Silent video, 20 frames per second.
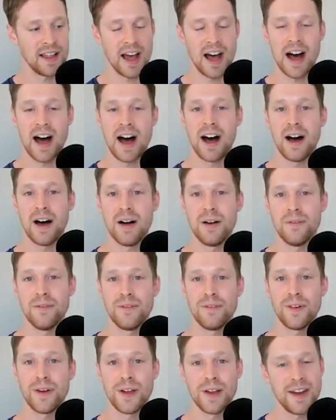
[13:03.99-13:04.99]

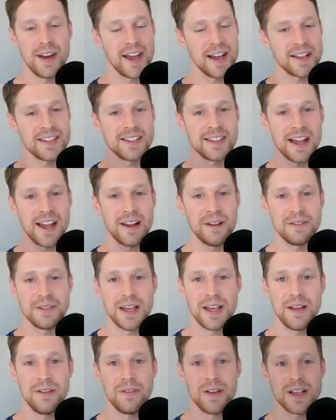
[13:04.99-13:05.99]
for your next
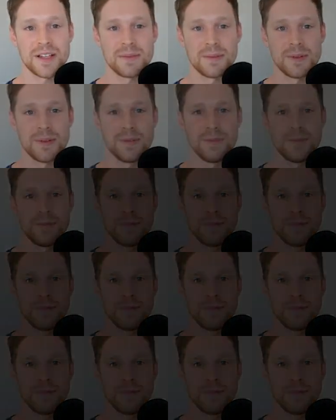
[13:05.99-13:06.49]
NFT investment.